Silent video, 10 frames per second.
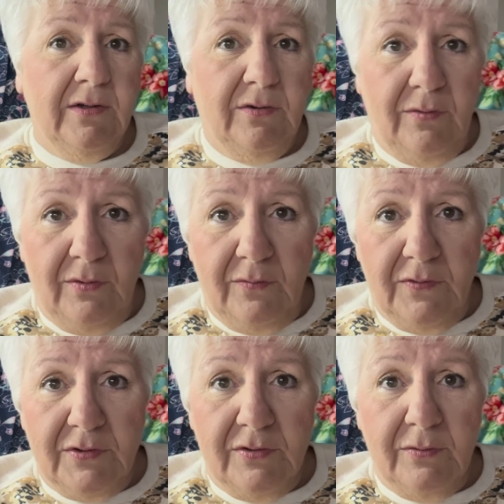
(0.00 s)
Don't
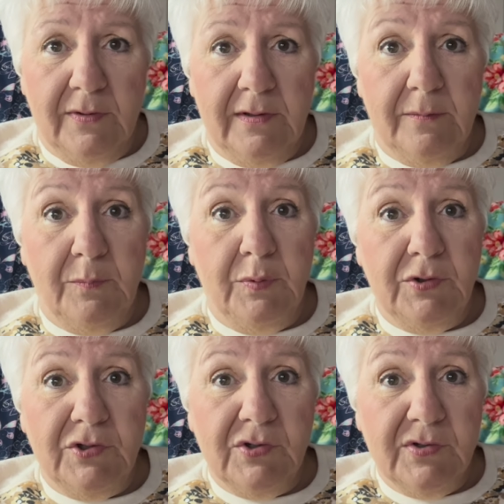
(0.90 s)
overdo it.
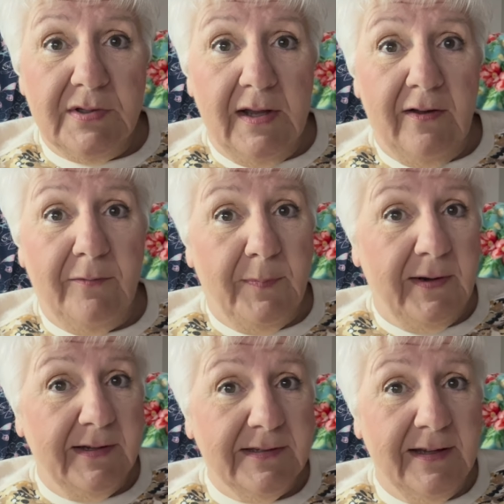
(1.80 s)
Push yourself. But
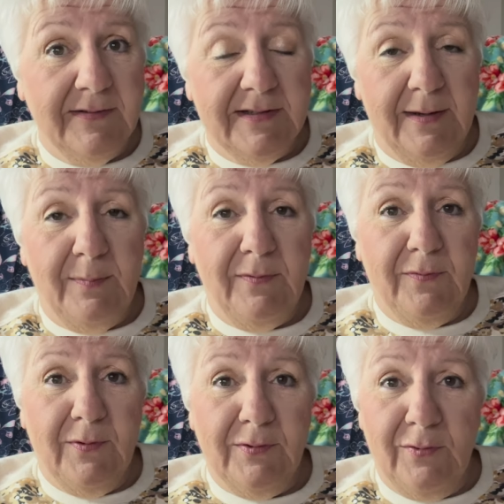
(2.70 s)
as I said
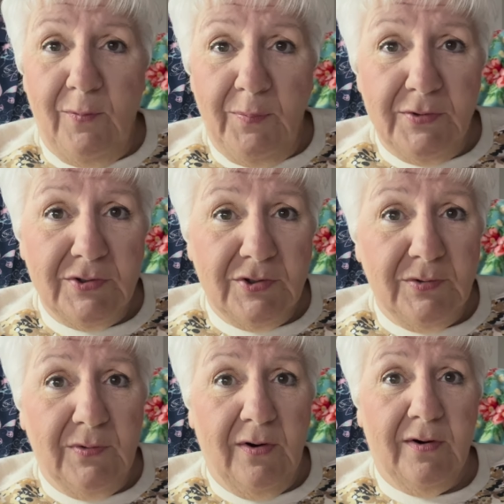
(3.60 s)
before, don't push
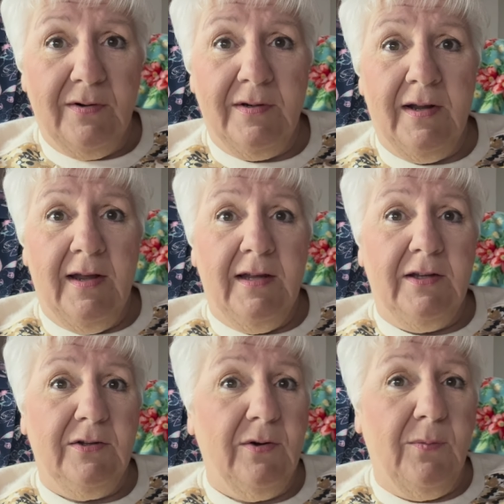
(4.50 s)
too hard
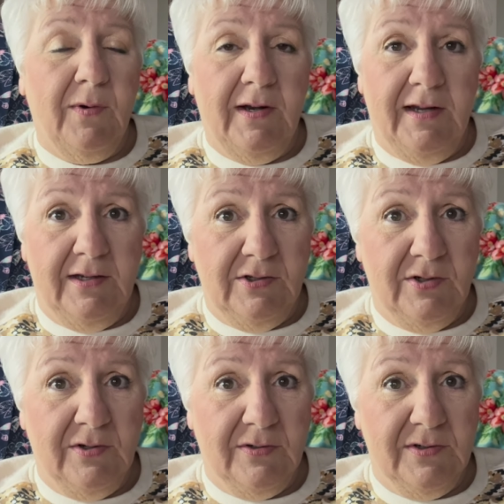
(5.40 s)
you don't want to injure
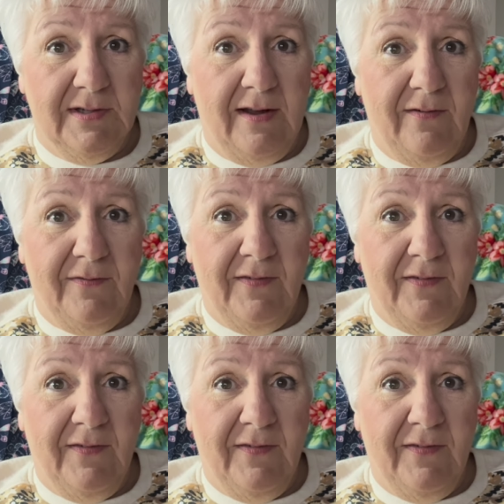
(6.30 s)
yourself.